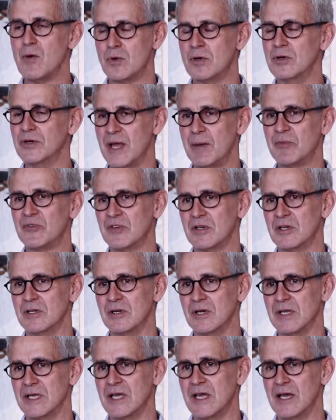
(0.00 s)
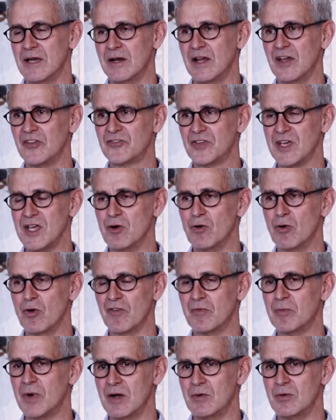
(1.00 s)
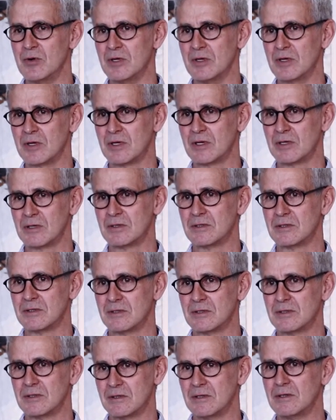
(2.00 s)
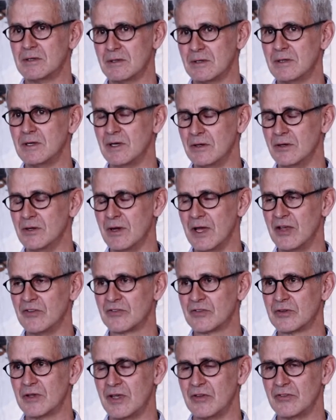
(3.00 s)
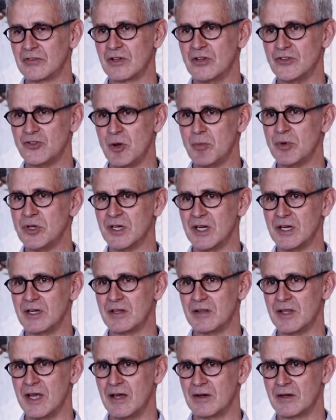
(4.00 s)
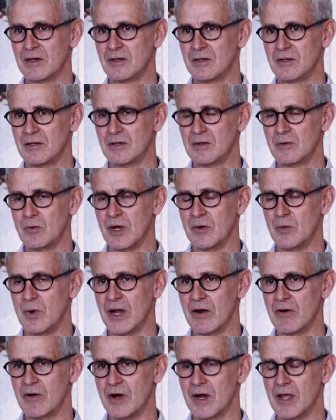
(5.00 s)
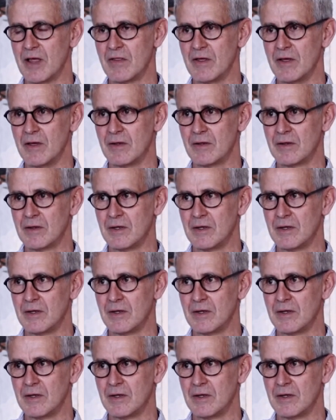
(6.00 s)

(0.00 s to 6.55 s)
I would, absolutely, yeah. And I see all of my work, you know, as contributing to that one way or another.